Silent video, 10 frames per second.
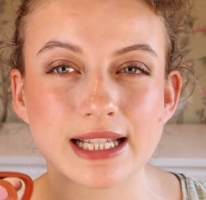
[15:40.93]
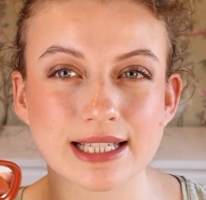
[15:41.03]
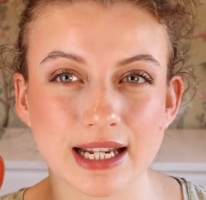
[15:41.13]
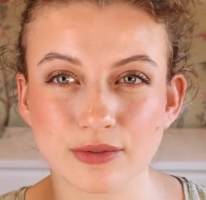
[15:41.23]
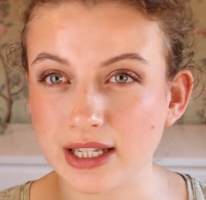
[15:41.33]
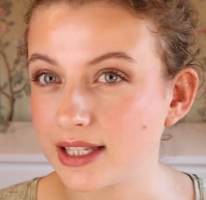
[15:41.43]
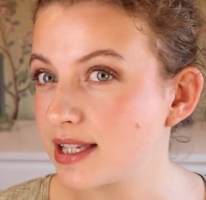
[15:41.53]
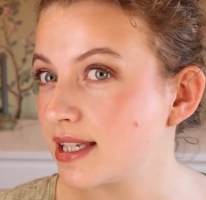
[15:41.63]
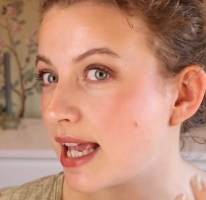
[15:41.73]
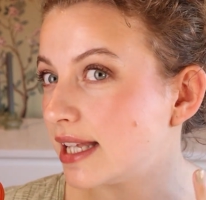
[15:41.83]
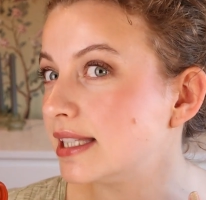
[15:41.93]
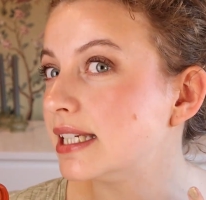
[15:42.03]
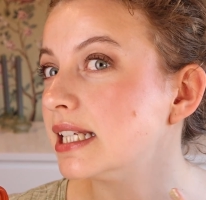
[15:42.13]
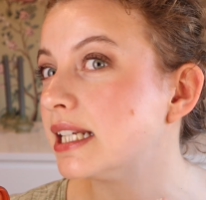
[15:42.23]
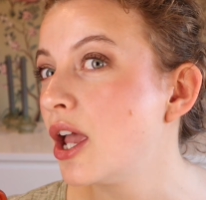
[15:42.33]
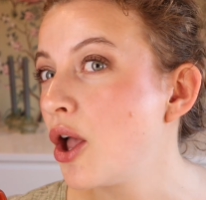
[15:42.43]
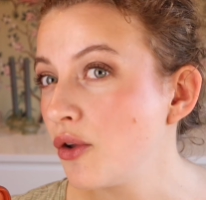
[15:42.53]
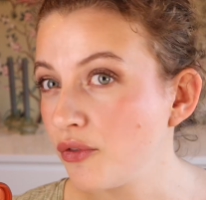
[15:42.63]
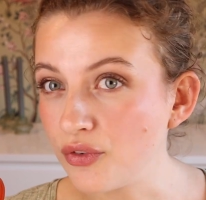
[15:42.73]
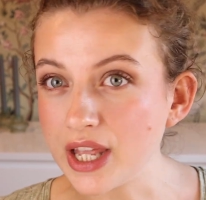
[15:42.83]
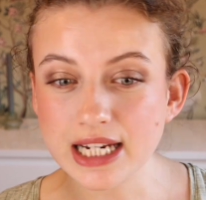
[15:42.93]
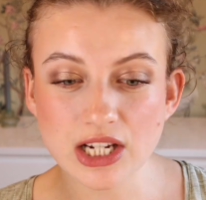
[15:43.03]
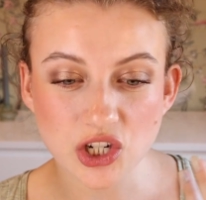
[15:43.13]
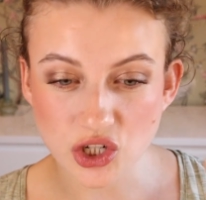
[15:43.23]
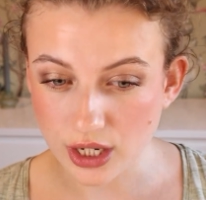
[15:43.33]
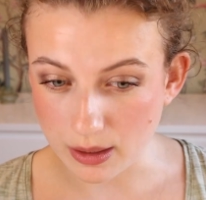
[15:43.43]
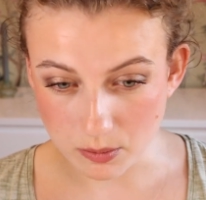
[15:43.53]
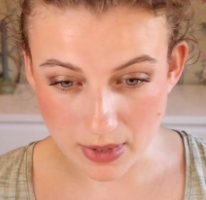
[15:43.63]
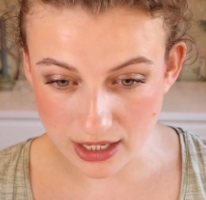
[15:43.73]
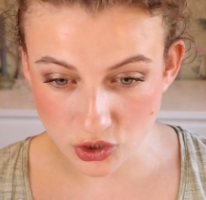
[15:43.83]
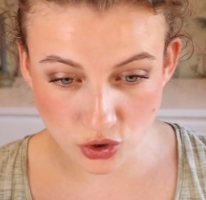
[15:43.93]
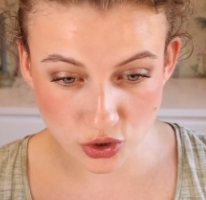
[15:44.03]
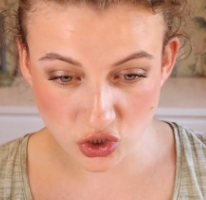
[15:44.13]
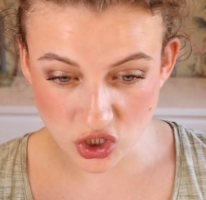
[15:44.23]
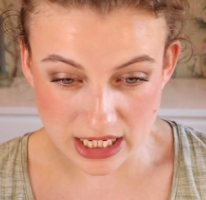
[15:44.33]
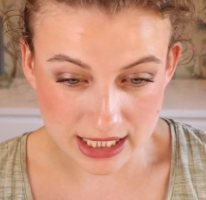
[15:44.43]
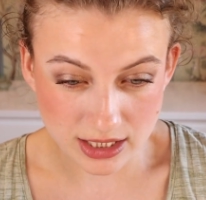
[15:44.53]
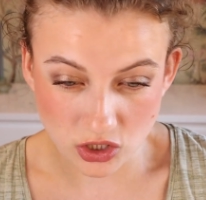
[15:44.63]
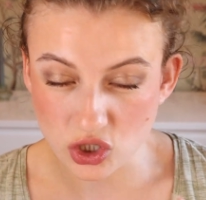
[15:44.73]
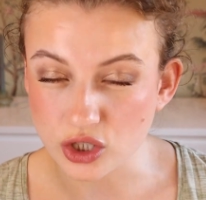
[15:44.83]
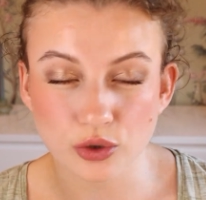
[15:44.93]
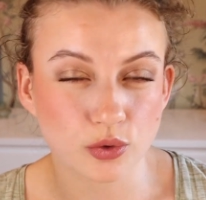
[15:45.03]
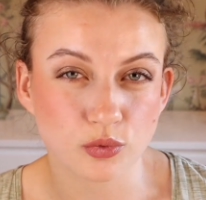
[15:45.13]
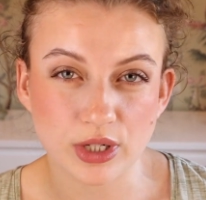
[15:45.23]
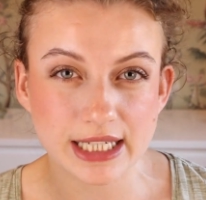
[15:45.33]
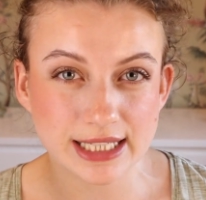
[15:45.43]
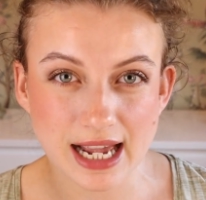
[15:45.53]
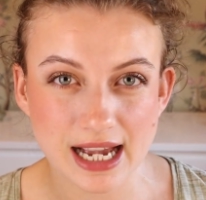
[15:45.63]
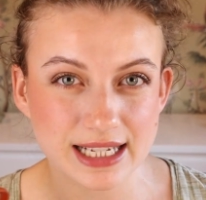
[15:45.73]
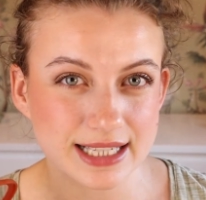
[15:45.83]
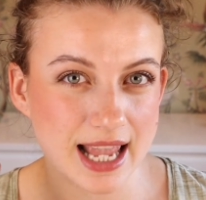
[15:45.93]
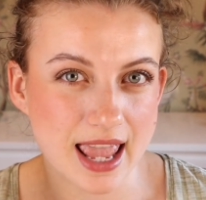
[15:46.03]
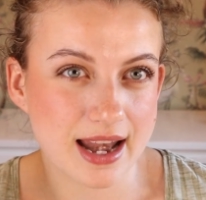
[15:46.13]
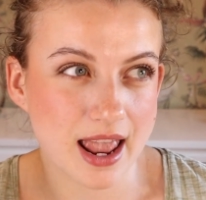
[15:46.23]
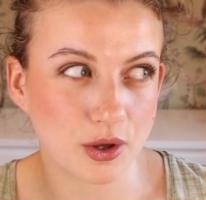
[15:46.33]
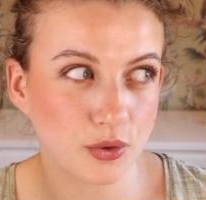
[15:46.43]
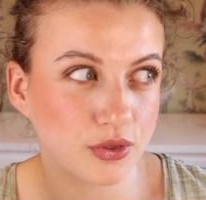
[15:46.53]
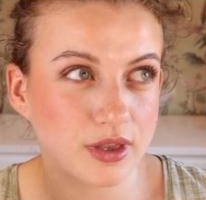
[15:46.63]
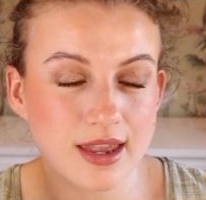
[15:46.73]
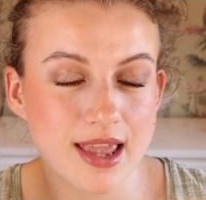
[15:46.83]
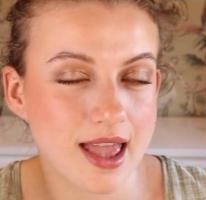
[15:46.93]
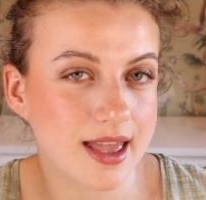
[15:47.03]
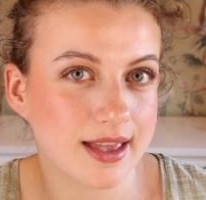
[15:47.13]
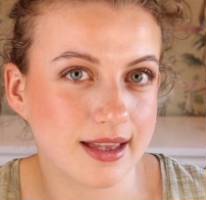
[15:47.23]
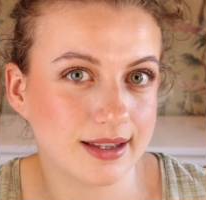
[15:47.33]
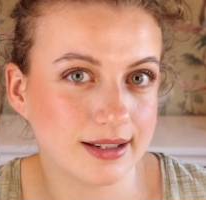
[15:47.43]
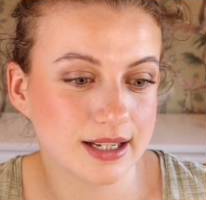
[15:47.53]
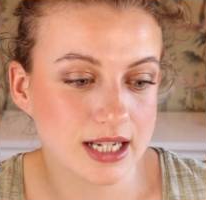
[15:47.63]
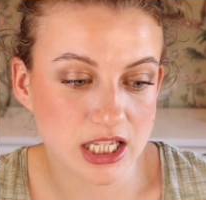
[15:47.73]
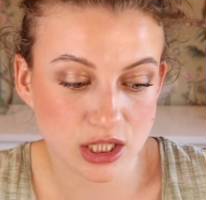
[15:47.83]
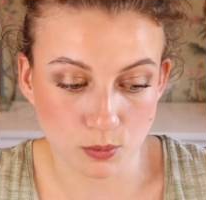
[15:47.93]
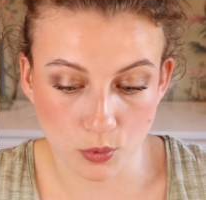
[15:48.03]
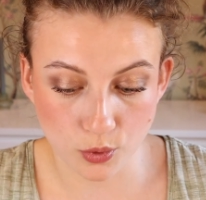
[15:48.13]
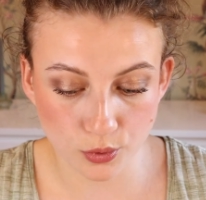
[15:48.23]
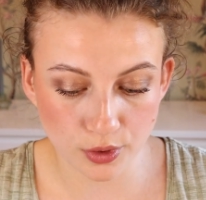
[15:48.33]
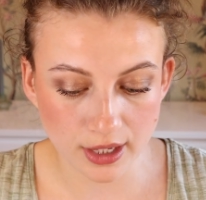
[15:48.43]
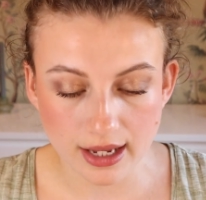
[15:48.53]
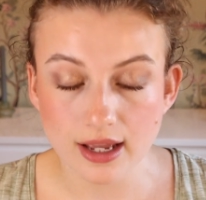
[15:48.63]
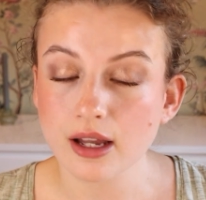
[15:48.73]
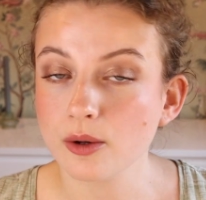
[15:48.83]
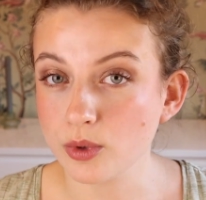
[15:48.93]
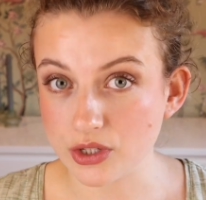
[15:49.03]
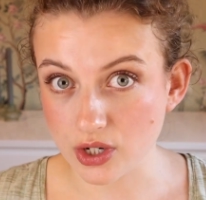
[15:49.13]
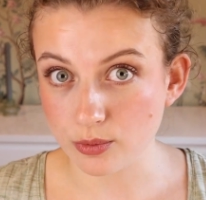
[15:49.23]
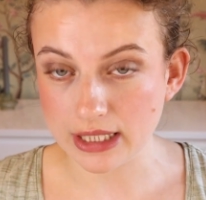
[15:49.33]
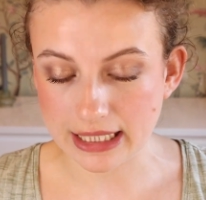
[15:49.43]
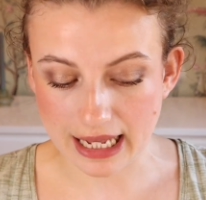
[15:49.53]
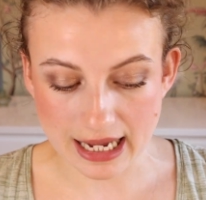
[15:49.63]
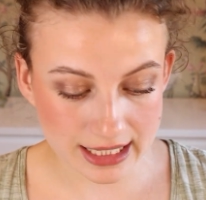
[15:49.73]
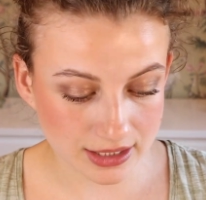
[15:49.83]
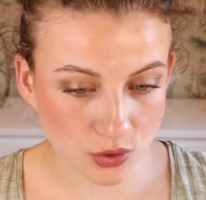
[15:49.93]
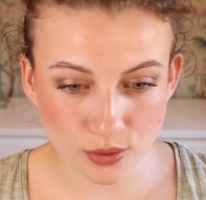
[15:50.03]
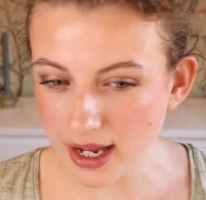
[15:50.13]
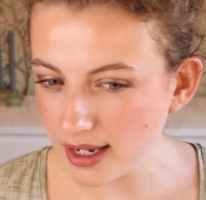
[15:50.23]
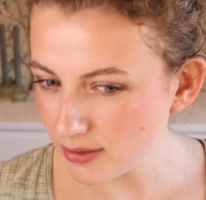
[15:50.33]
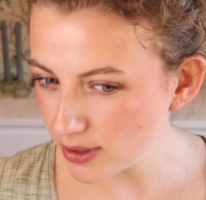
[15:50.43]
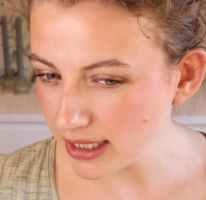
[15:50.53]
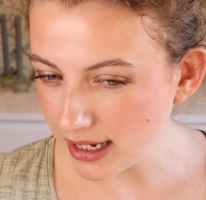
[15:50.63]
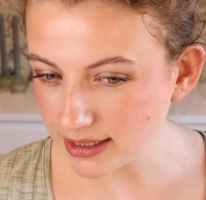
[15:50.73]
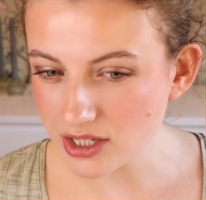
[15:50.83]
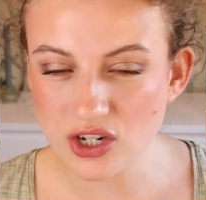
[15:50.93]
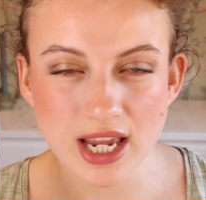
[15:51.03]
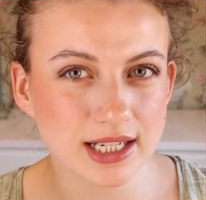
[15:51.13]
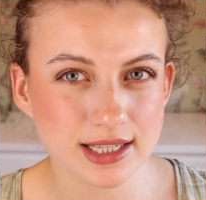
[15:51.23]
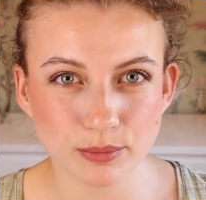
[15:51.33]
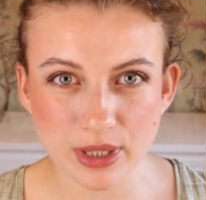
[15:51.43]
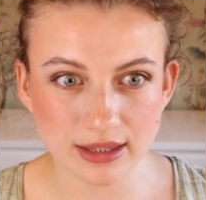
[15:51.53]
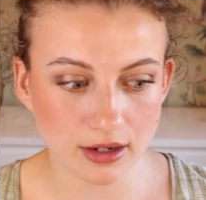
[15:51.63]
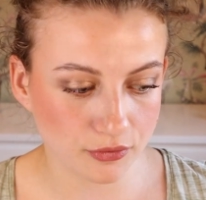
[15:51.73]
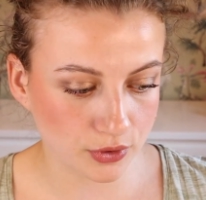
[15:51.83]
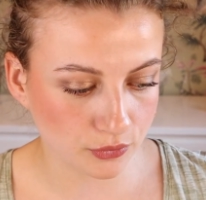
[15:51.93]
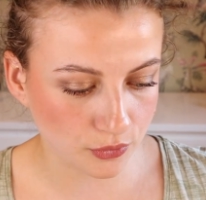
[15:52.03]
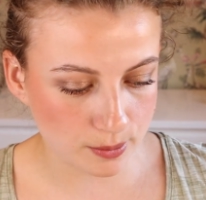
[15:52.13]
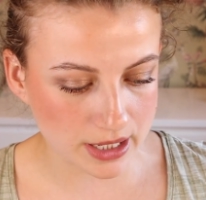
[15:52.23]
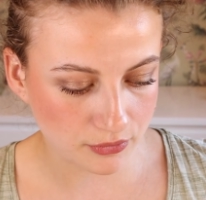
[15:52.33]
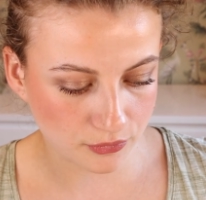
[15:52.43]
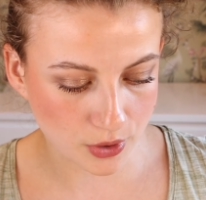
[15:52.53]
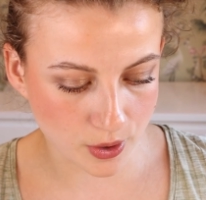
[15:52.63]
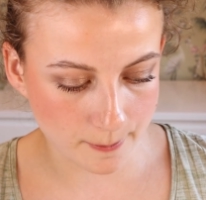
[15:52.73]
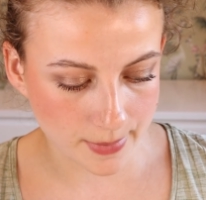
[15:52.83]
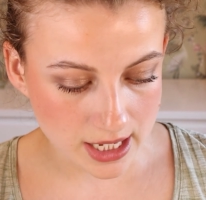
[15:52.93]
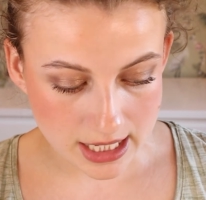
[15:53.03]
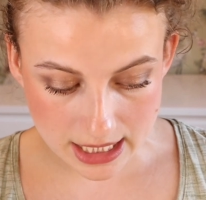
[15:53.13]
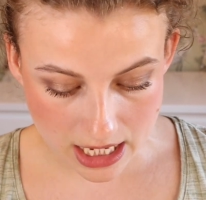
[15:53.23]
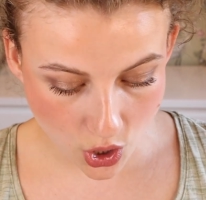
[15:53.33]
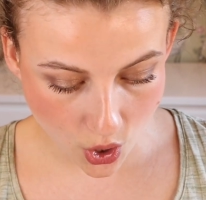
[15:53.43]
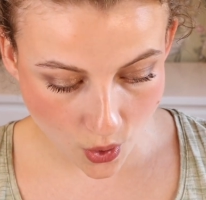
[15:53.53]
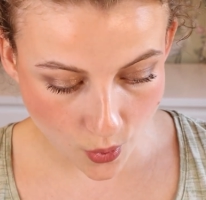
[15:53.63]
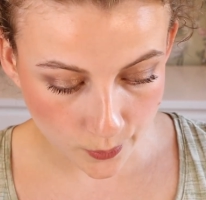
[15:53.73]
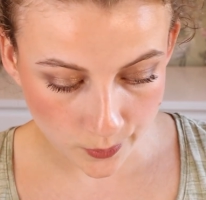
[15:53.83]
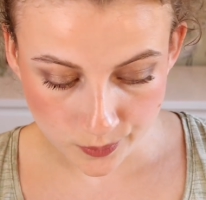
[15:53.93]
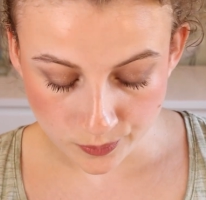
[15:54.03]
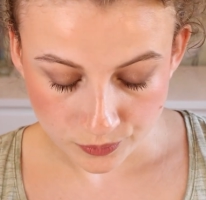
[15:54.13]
It's kind of like a satin finish that makes your cheeks just look really nice and healthy and smooth, which I really like. So I really like the shade. It's a bit different for me from Kiko.